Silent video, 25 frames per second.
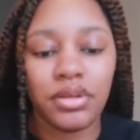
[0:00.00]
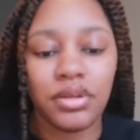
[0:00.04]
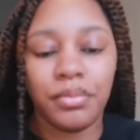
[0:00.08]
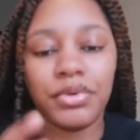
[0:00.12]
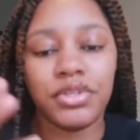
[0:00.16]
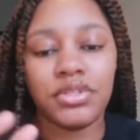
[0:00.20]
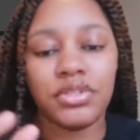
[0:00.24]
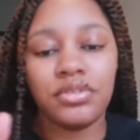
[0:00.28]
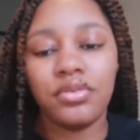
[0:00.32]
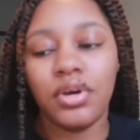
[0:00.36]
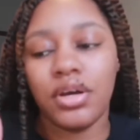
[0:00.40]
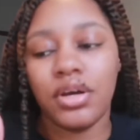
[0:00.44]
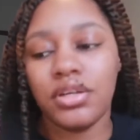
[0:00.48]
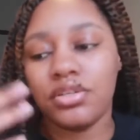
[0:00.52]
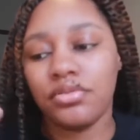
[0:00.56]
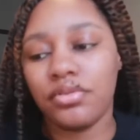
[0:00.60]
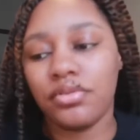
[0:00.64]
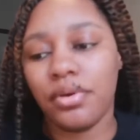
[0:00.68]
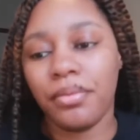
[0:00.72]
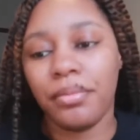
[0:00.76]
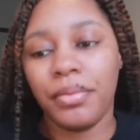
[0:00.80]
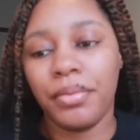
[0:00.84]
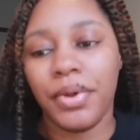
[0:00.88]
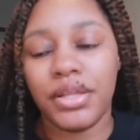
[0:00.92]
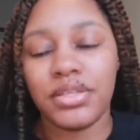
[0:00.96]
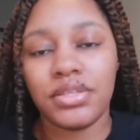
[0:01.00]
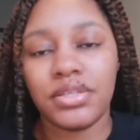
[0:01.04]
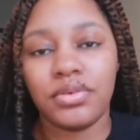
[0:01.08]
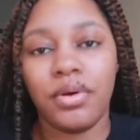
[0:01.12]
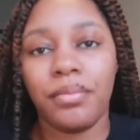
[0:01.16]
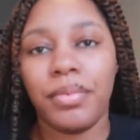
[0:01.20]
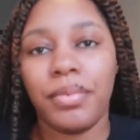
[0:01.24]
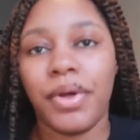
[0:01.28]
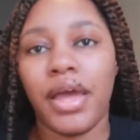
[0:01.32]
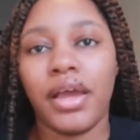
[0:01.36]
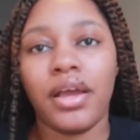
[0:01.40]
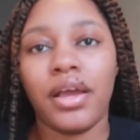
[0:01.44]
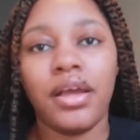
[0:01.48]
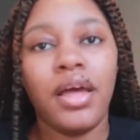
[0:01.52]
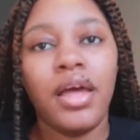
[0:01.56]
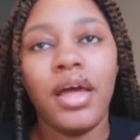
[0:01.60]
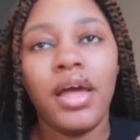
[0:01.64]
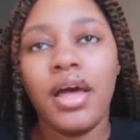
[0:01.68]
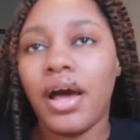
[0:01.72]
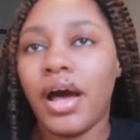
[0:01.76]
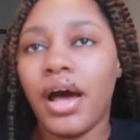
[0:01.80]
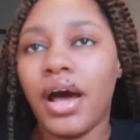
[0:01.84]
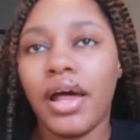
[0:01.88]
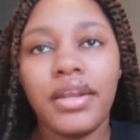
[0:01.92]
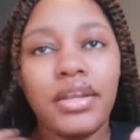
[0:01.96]
I mean 200 rubber bands in 1 pack.
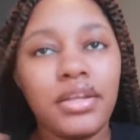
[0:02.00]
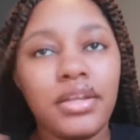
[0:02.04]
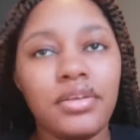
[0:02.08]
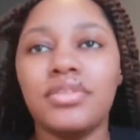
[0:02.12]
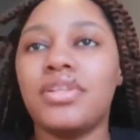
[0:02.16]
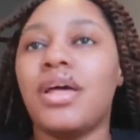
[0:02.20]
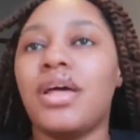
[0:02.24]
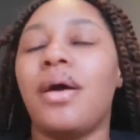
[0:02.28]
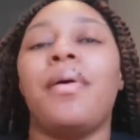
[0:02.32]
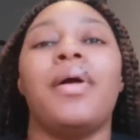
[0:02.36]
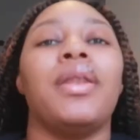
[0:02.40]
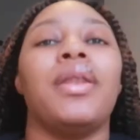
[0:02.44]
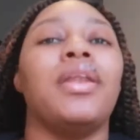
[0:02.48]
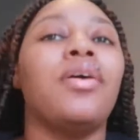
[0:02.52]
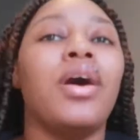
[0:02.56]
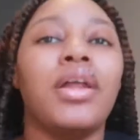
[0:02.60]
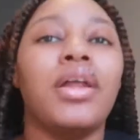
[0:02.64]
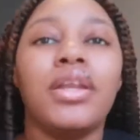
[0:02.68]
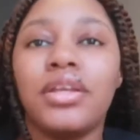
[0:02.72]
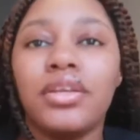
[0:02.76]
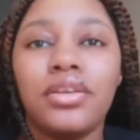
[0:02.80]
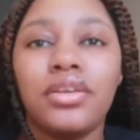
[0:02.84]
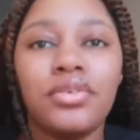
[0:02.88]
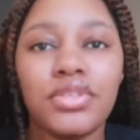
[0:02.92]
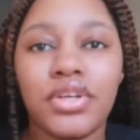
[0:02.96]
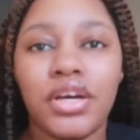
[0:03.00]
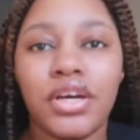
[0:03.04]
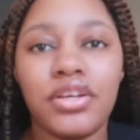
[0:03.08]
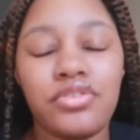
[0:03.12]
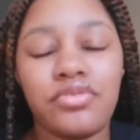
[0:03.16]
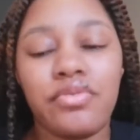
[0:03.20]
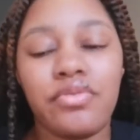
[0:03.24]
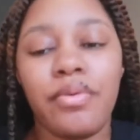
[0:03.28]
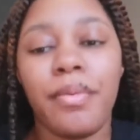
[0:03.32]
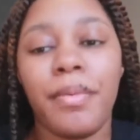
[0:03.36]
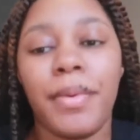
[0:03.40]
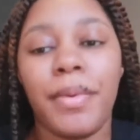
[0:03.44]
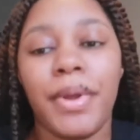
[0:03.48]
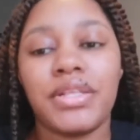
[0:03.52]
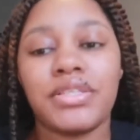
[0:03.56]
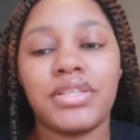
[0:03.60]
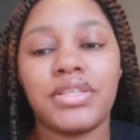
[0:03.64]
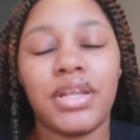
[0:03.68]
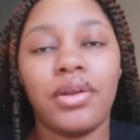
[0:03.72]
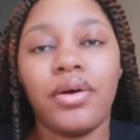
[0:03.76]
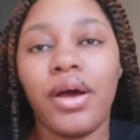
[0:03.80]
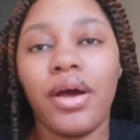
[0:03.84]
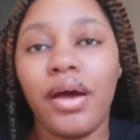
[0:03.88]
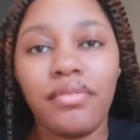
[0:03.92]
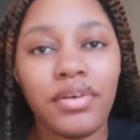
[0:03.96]
I didn't use that. I know I didn't use 100 rubber bands, so
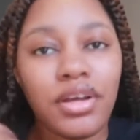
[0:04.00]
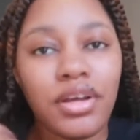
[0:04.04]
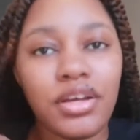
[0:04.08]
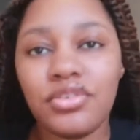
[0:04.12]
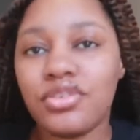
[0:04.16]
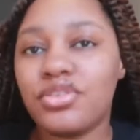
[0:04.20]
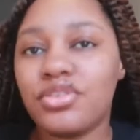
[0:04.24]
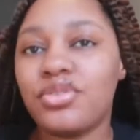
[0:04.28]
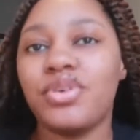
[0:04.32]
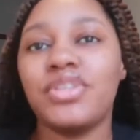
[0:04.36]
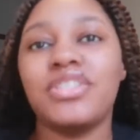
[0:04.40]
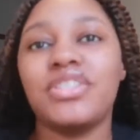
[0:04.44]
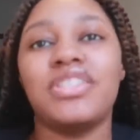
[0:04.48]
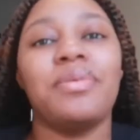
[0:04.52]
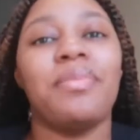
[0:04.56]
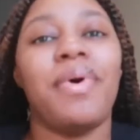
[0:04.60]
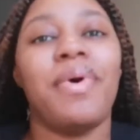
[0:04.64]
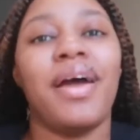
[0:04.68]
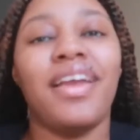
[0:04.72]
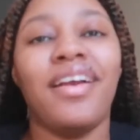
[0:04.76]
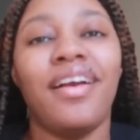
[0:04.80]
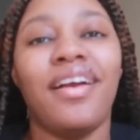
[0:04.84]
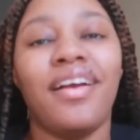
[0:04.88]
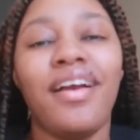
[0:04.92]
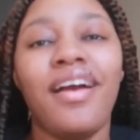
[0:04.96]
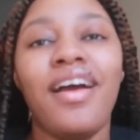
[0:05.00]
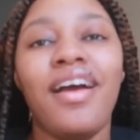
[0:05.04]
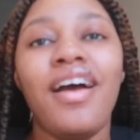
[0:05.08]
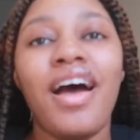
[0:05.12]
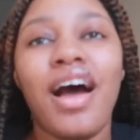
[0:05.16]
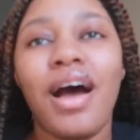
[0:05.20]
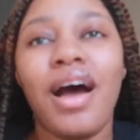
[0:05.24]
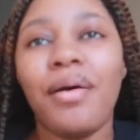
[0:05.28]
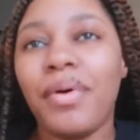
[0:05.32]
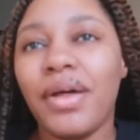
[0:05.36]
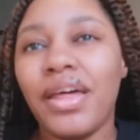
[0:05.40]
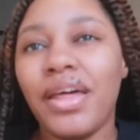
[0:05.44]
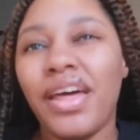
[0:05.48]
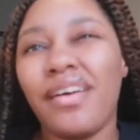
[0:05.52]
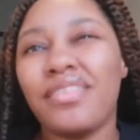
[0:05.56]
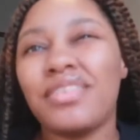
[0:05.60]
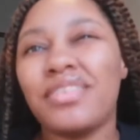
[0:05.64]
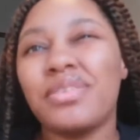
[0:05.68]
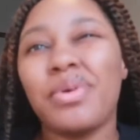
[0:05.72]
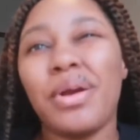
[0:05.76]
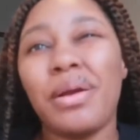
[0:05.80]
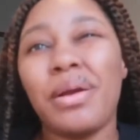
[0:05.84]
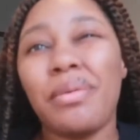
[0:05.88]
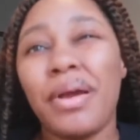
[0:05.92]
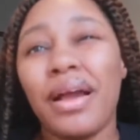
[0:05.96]
I don't have 100 twists in my hair. I probably have
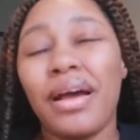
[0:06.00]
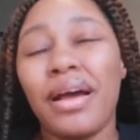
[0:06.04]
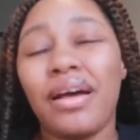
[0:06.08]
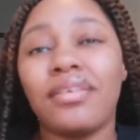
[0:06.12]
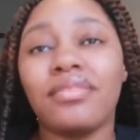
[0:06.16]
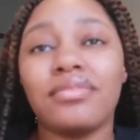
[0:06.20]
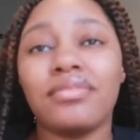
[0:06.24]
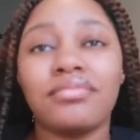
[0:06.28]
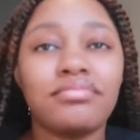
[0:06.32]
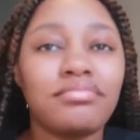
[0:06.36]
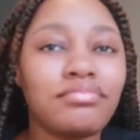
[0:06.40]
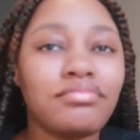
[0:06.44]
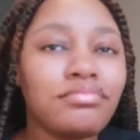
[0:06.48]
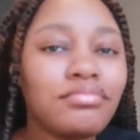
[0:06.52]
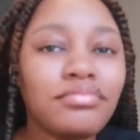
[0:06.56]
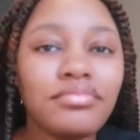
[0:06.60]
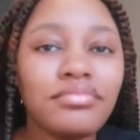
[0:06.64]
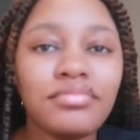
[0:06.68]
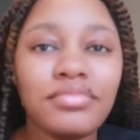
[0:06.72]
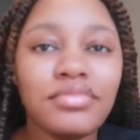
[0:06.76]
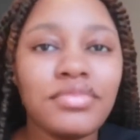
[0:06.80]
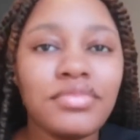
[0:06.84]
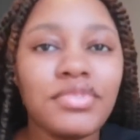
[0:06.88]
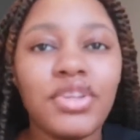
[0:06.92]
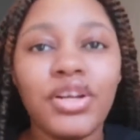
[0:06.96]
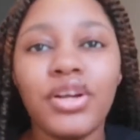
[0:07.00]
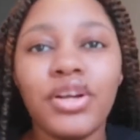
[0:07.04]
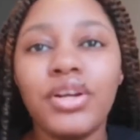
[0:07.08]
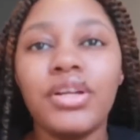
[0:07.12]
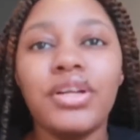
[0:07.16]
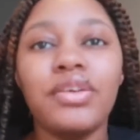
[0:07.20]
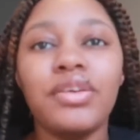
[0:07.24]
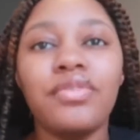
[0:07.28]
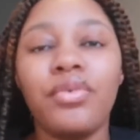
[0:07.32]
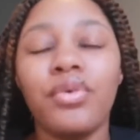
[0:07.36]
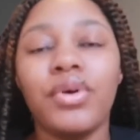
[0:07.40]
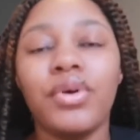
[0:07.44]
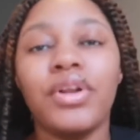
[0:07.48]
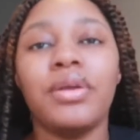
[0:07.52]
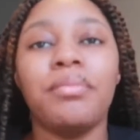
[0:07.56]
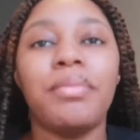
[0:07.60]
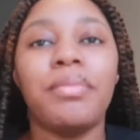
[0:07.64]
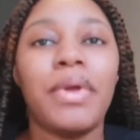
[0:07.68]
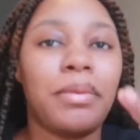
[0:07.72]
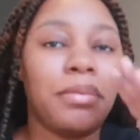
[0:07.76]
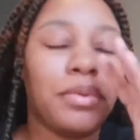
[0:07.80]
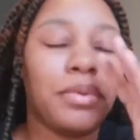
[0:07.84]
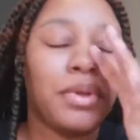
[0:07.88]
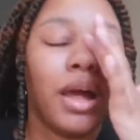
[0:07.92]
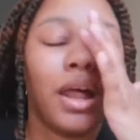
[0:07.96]
somewhere around 30, 40
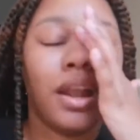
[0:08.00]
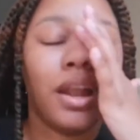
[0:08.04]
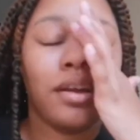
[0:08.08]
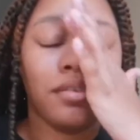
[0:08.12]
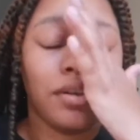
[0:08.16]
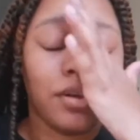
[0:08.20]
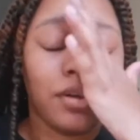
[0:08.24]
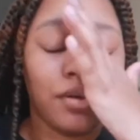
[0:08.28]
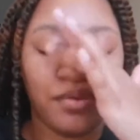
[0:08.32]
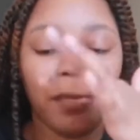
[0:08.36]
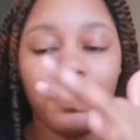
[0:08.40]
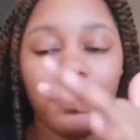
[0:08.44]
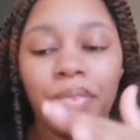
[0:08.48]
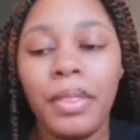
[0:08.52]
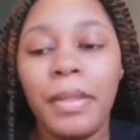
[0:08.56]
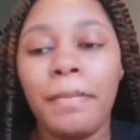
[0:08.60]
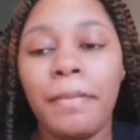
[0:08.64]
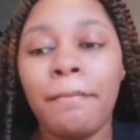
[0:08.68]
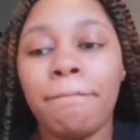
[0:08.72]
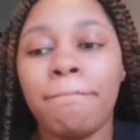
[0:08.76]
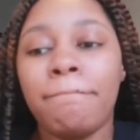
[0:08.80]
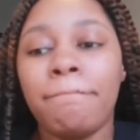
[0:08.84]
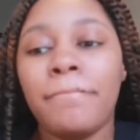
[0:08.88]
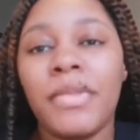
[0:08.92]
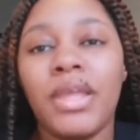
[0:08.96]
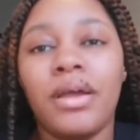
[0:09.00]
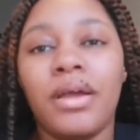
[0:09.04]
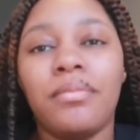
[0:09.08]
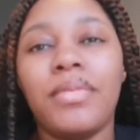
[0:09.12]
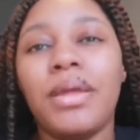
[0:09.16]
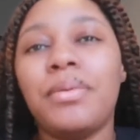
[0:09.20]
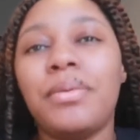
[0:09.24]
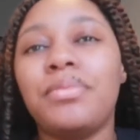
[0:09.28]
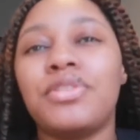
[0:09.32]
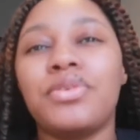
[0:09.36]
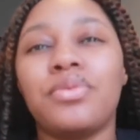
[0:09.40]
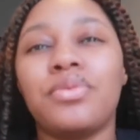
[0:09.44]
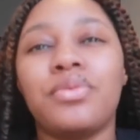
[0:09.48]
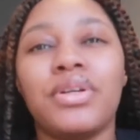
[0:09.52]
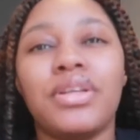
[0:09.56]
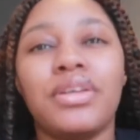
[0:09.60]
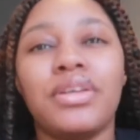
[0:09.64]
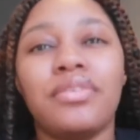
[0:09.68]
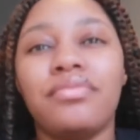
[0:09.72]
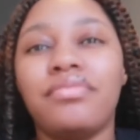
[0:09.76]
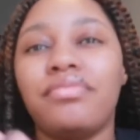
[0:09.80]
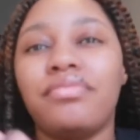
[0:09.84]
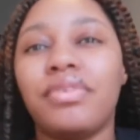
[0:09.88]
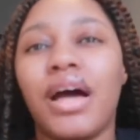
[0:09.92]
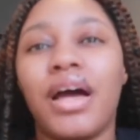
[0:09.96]
maybe, I don't know. Maybe
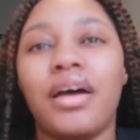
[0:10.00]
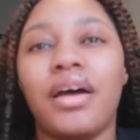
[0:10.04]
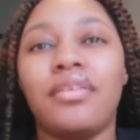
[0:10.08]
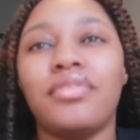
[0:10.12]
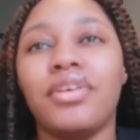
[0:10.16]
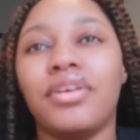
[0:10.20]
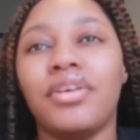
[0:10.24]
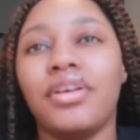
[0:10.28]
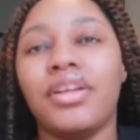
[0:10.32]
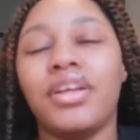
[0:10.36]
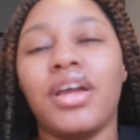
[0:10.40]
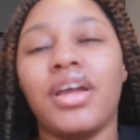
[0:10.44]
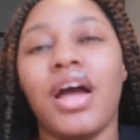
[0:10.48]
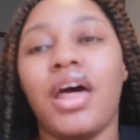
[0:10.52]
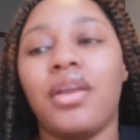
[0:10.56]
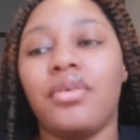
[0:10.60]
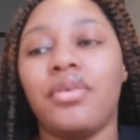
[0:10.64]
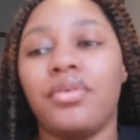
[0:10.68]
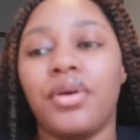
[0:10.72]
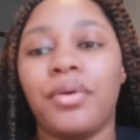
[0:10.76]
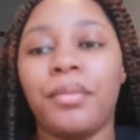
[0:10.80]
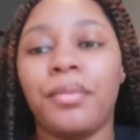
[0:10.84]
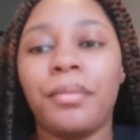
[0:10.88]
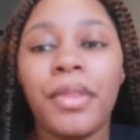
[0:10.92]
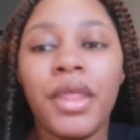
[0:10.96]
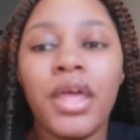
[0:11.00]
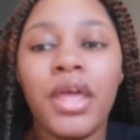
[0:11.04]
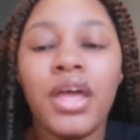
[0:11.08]
25, 30, I don't know.